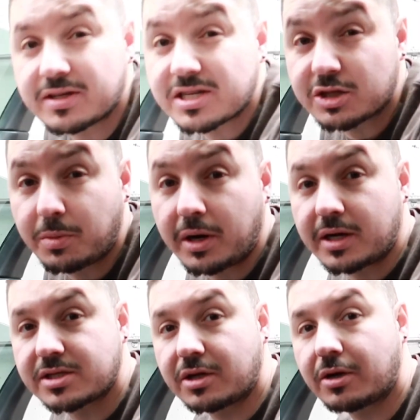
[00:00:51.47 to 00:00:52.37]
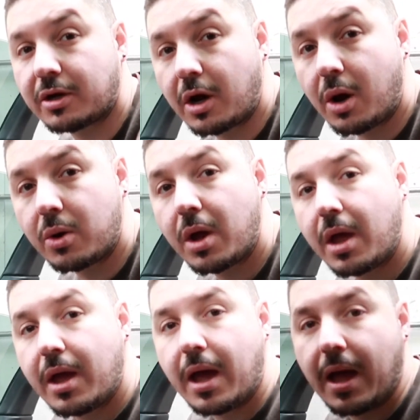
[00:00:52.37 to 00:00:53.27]
the 6x9s are gonna go,
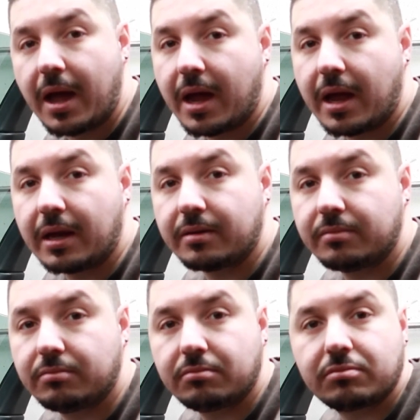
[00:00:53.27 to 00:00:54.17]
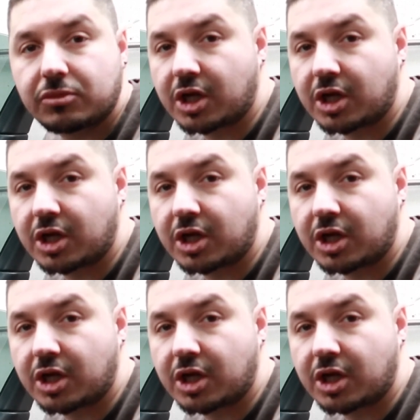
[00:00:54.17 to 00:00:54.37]
and